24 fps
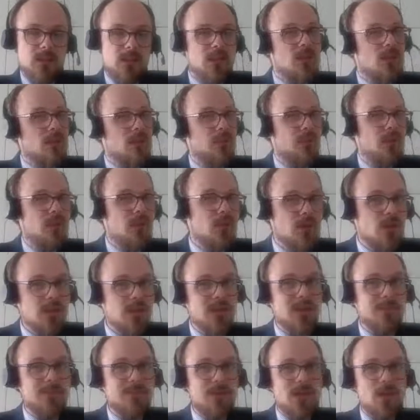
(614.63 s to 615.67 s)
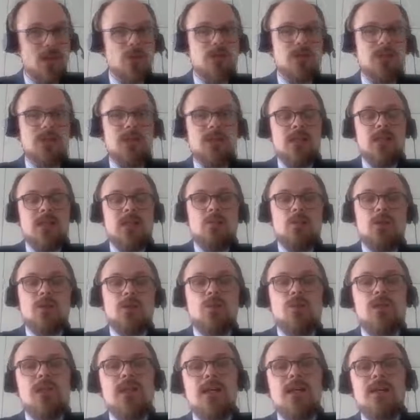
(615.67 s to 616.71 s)
So think already about what
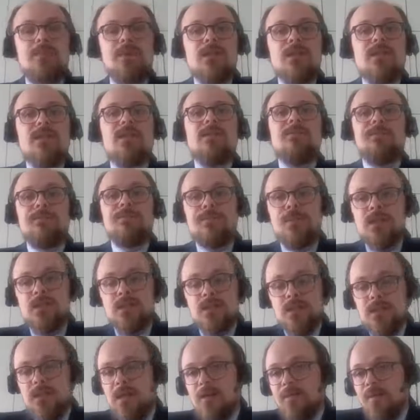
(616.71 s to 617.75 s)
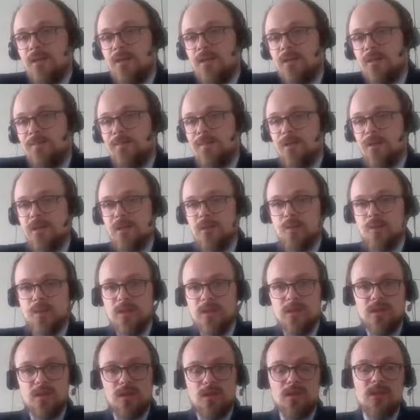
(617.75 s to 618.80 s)
will happen after the project
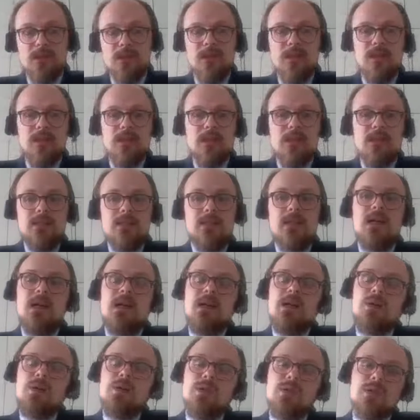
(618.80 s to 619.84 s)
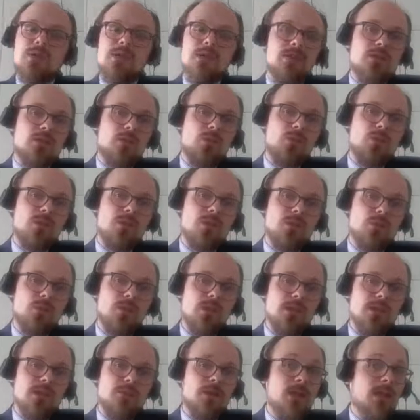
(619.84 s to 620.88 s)
duration and how your solution
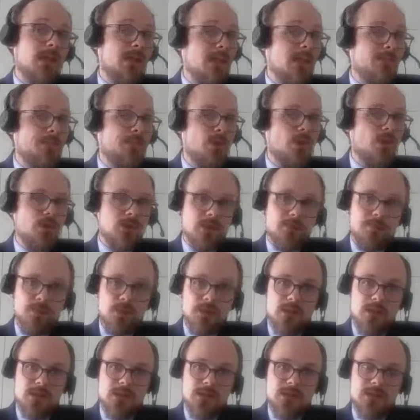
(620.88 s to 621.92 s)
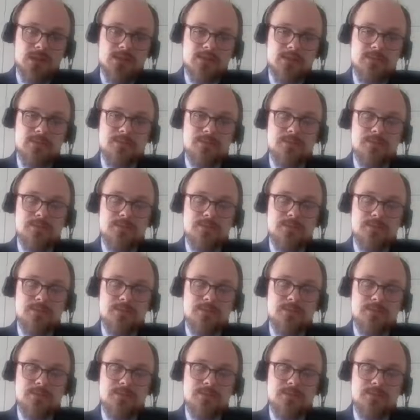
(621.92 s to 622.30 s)
will fly up on the market.